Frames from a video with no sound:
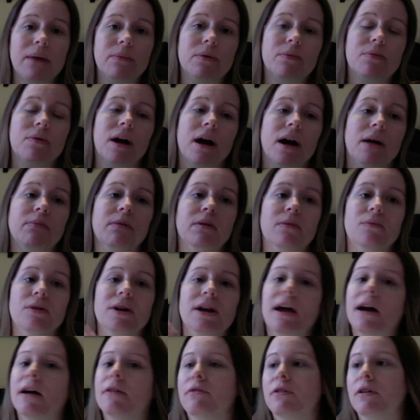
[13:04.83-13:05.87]
a problem
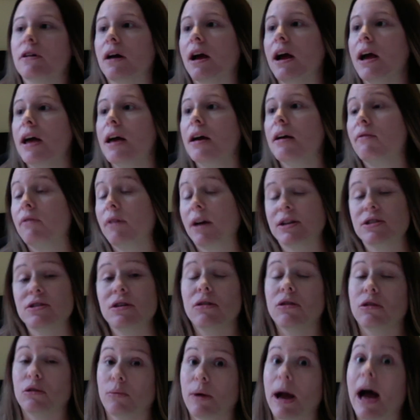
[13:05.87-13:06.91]
whenever, actually
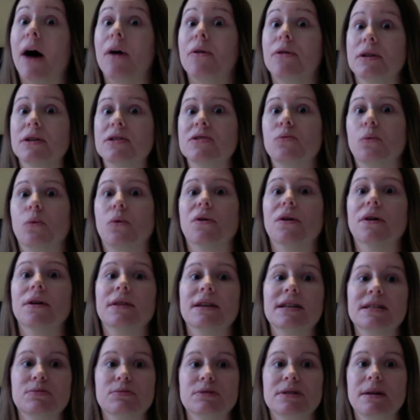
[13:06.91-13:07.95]
throughout this war,
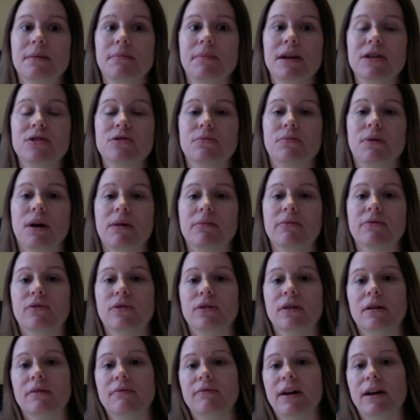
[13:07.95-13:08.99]
this was a major problem for
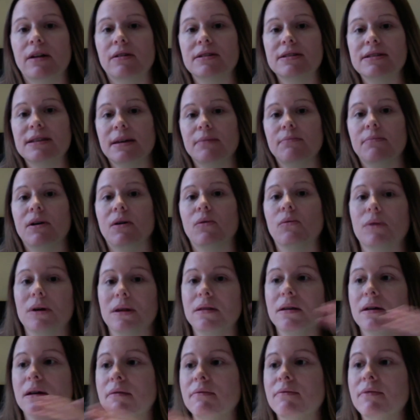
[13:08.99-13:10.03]
the Confederacy, but when
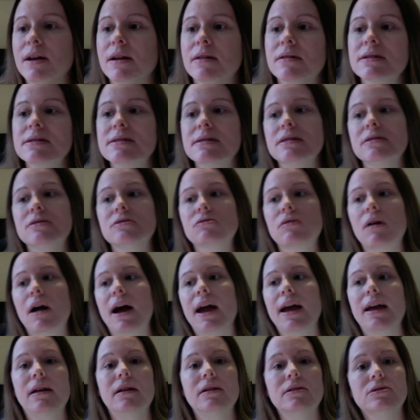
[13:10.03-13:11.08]
the Confederacy
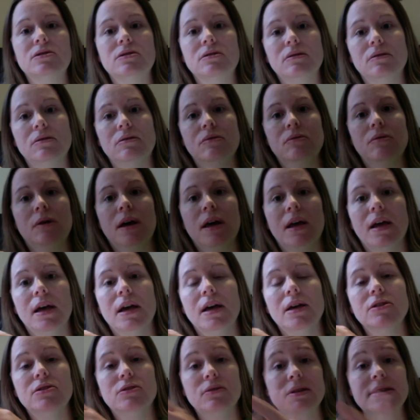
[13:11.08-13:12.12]
tried to
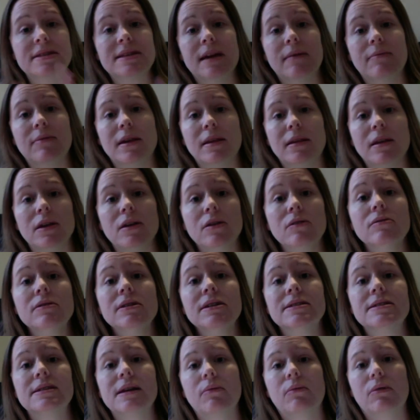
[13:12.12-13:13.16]
do the same thing the
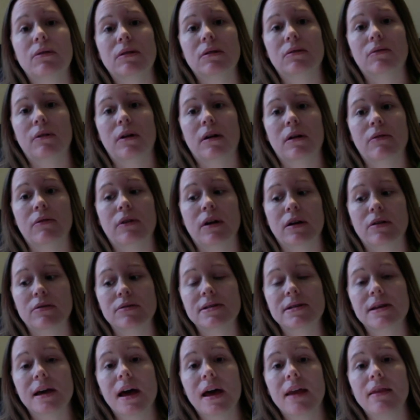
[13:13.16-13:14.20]
Union did with the
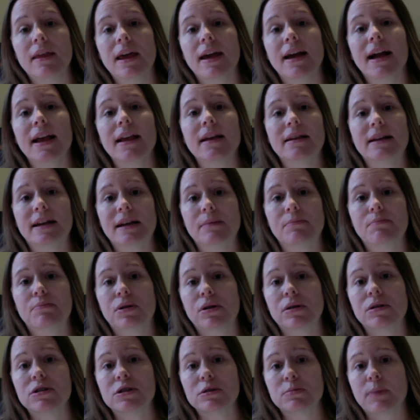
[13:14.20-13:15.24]
railroads, they got a lot of
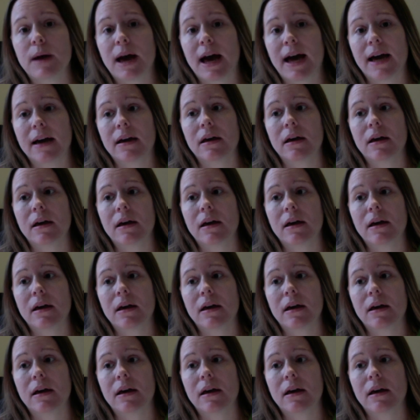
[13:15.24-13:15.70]
pushback